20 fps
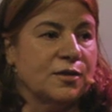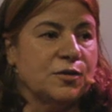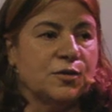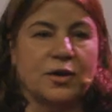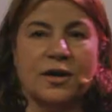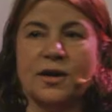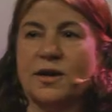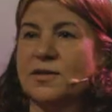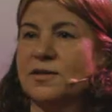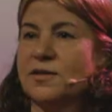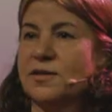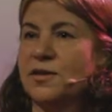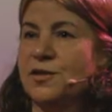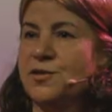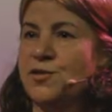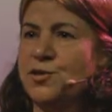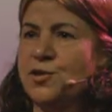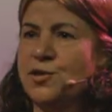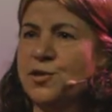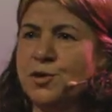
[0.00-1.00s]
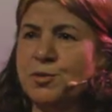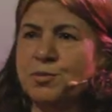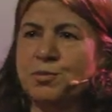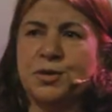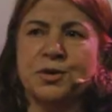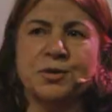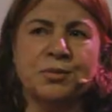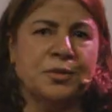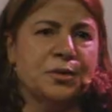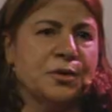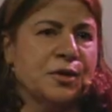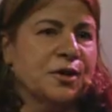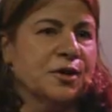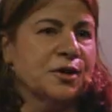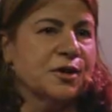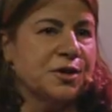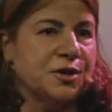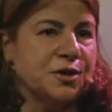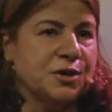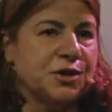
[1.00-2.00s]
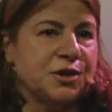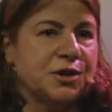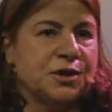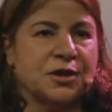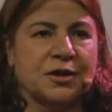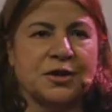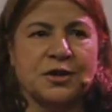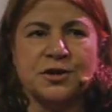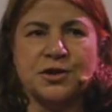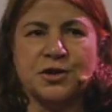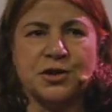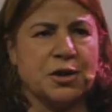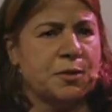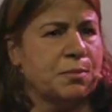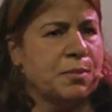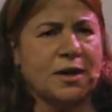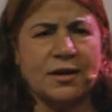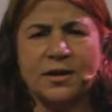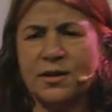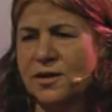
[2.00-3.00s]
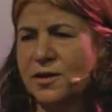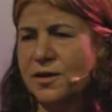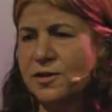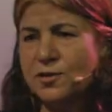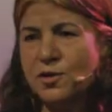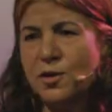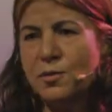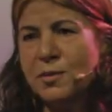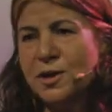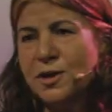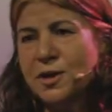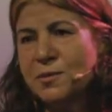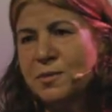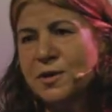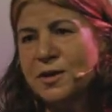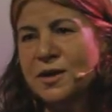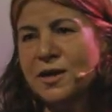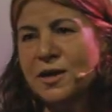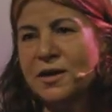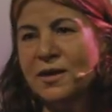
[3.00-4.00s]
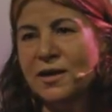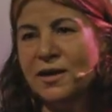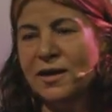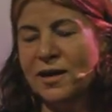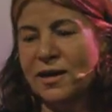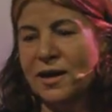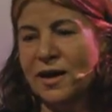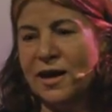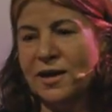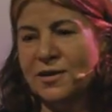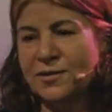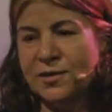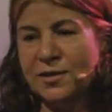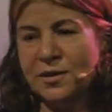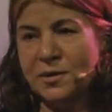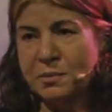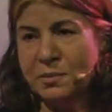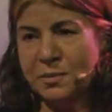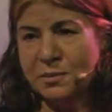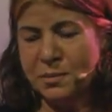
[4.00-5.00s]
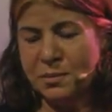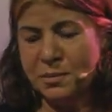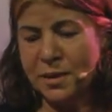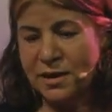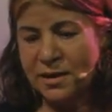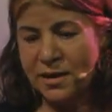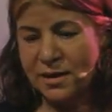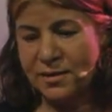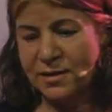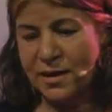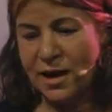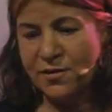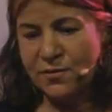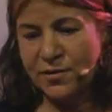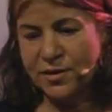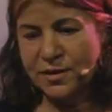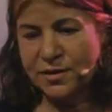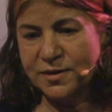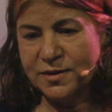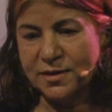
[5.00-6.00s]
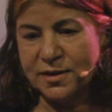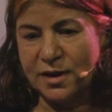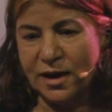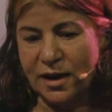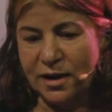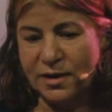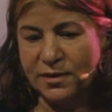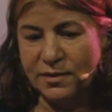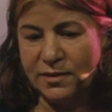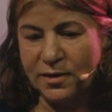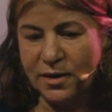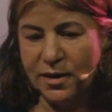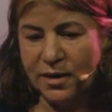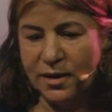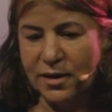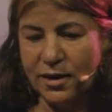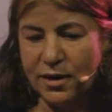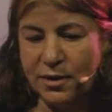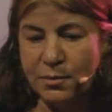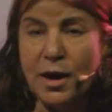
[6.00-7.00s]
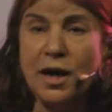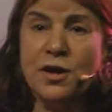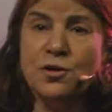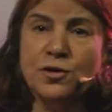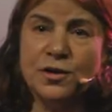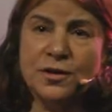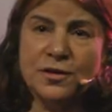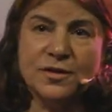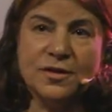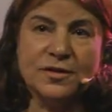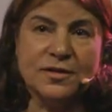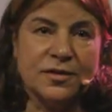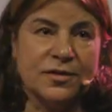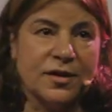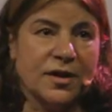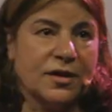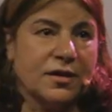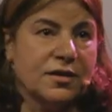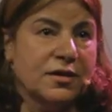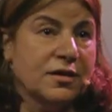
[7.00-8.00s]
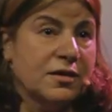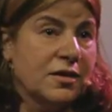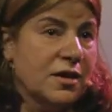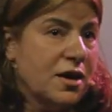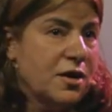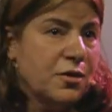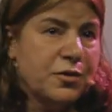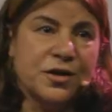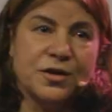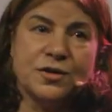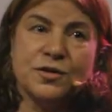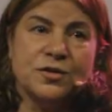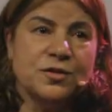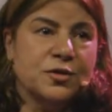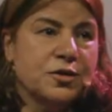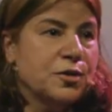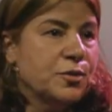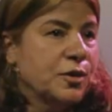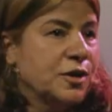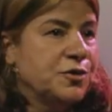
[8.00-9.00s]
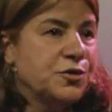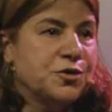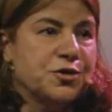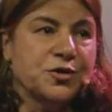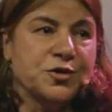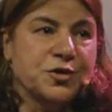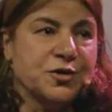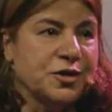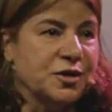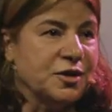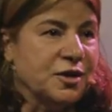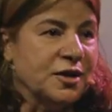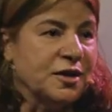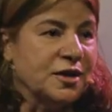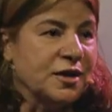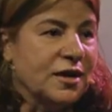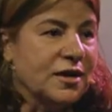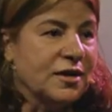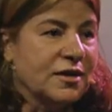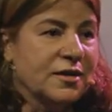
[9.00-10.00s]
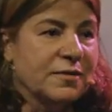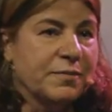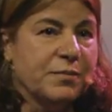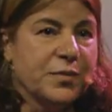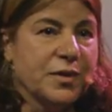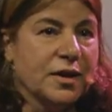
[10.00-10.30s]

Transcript: It was Jewish people, Christian, Shabak, so many diversity and minorities there. Now there is no one Jewish in Iraq.